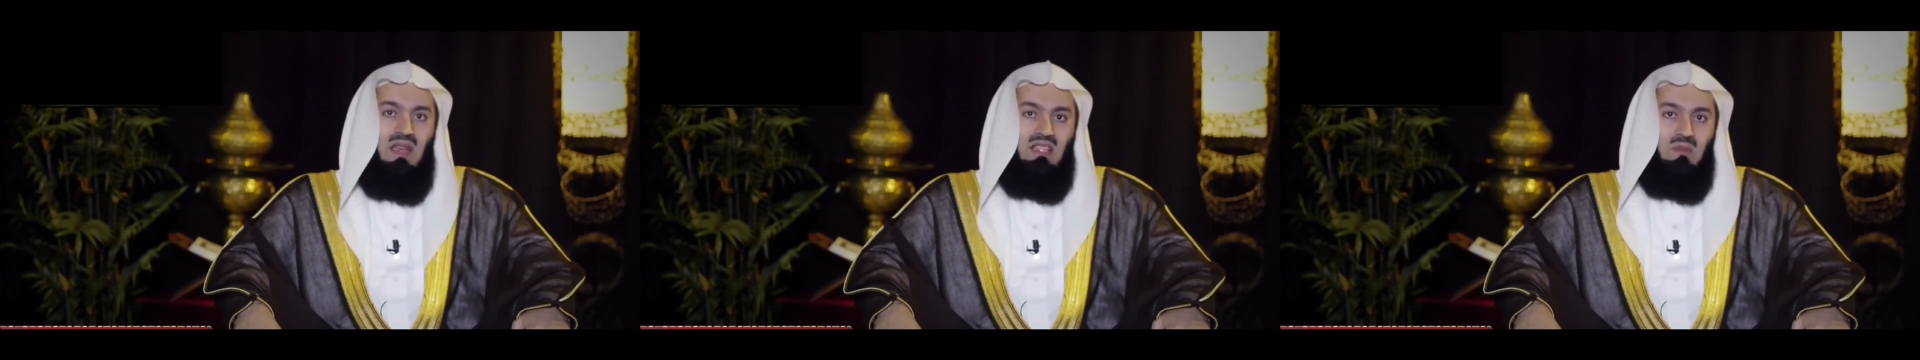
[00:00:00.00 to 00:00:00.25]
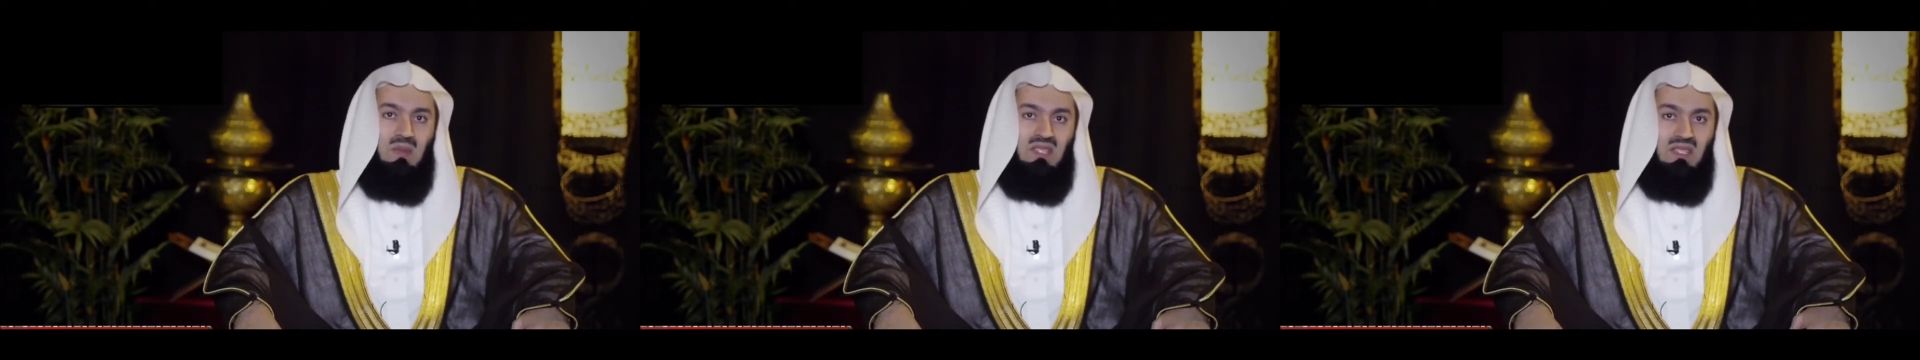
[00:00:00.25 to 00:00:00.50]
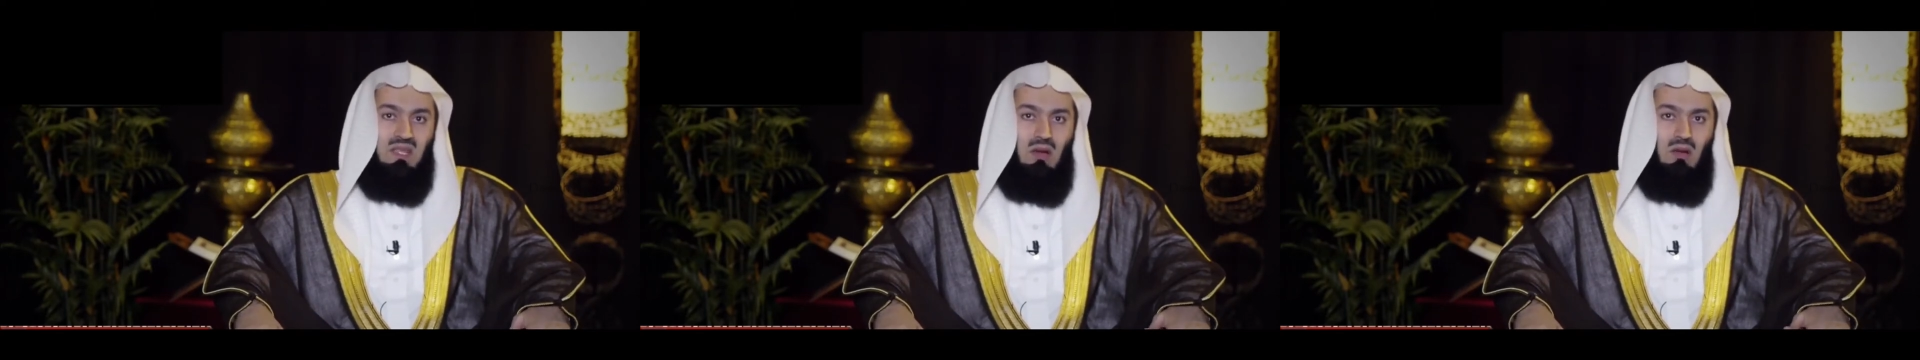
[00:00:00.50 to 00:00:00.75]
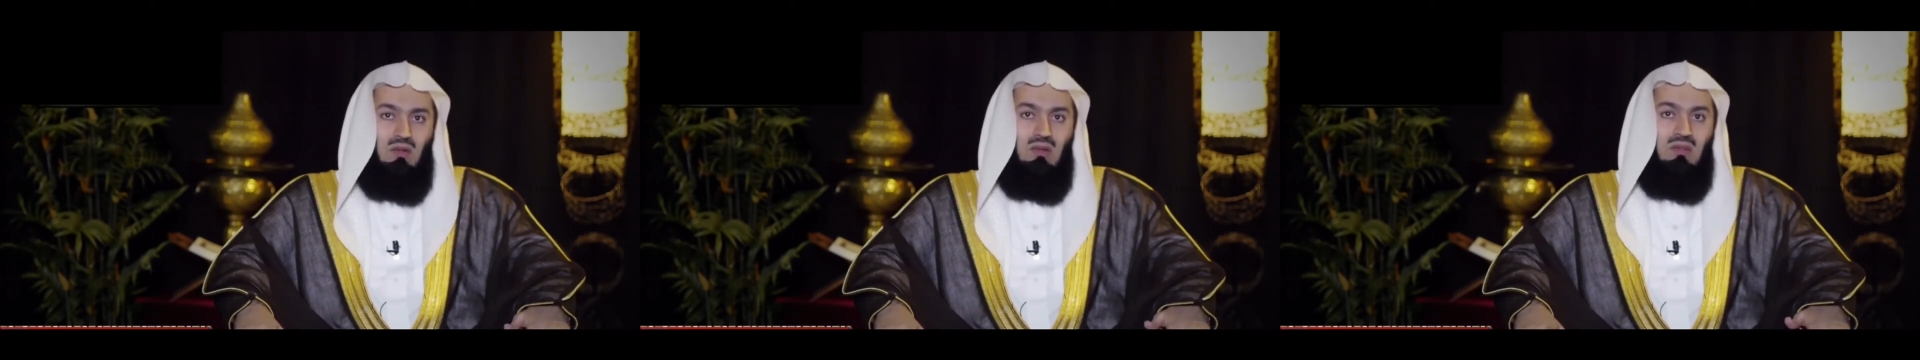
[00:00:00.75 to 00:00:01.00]
has
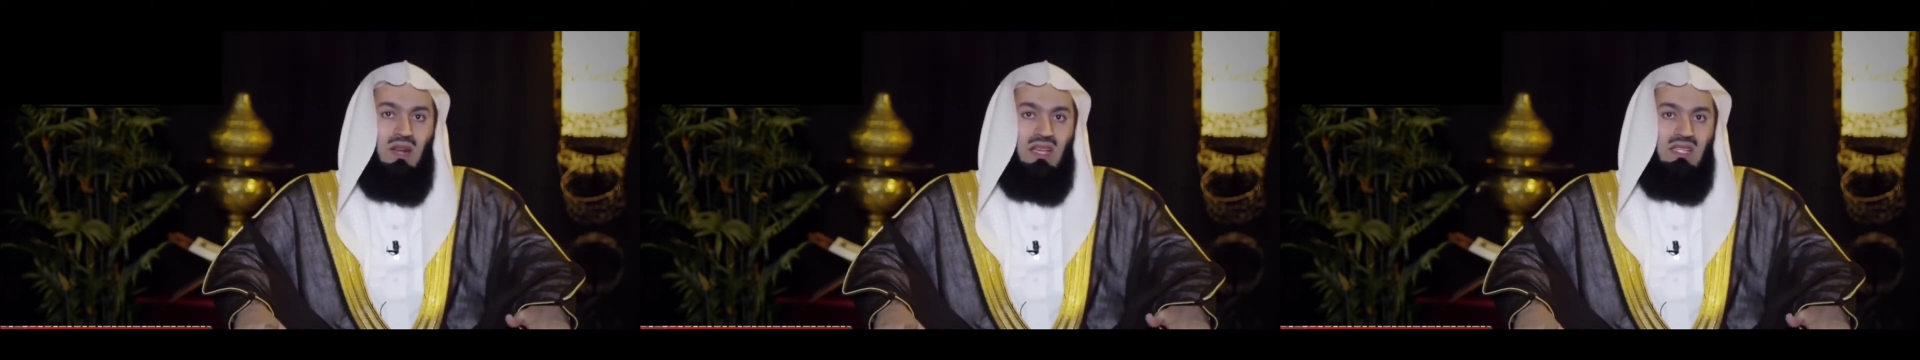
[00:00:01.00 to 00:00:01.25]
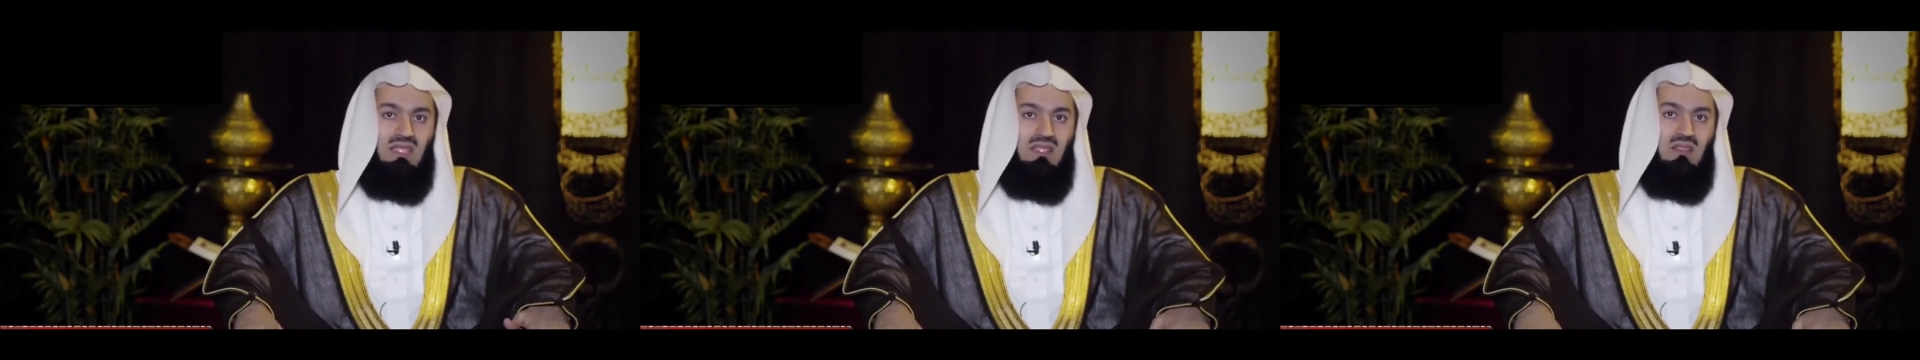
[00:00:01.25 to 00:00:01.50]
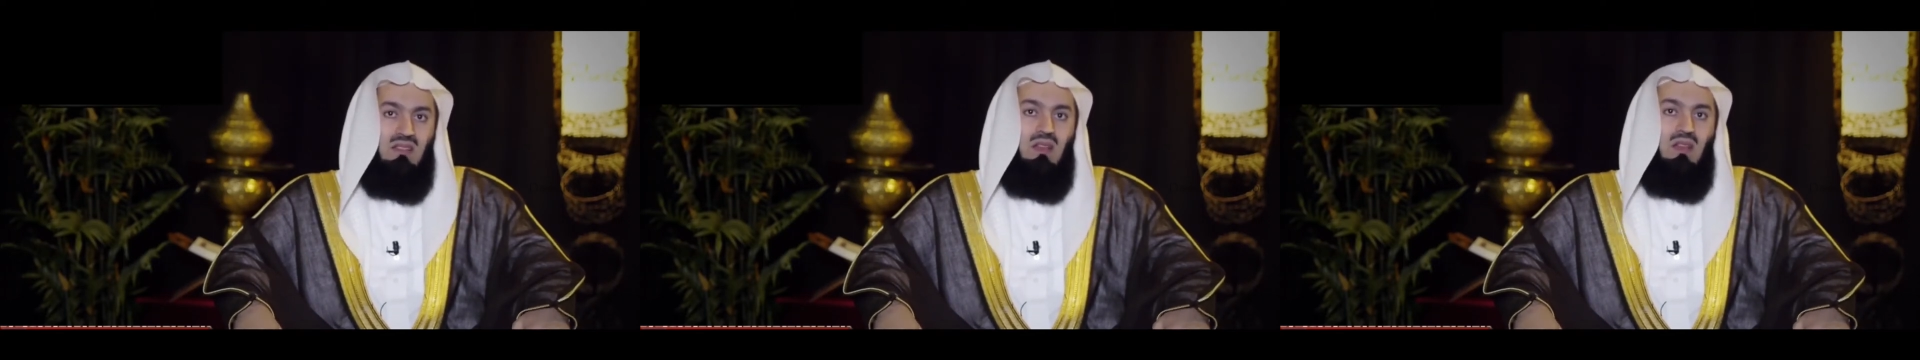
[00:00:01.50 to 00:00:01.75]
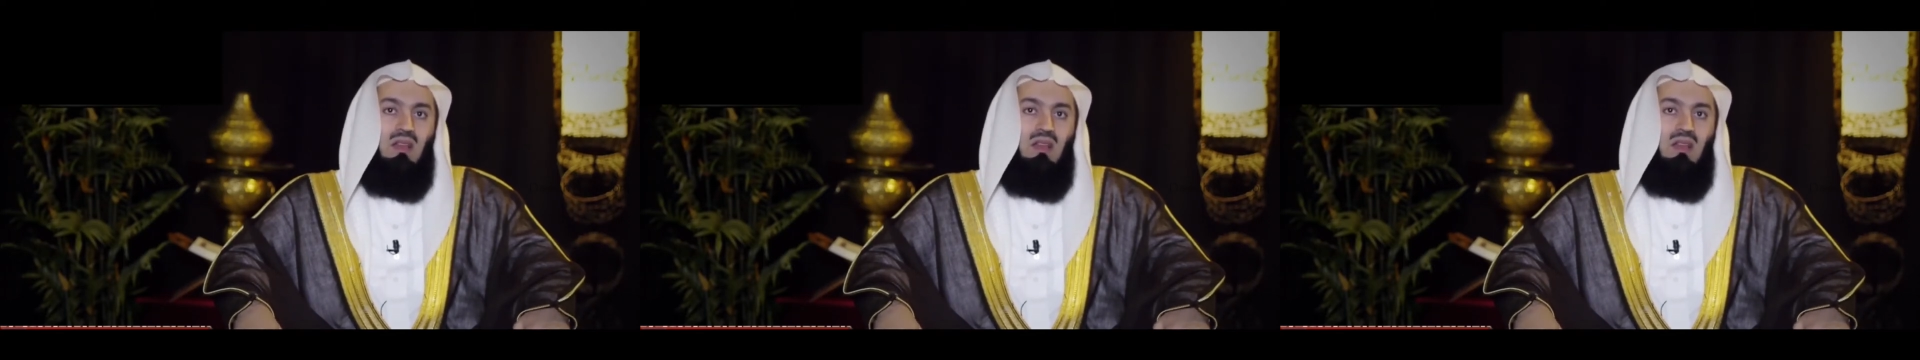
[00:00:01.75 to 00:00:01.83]
bestowed rights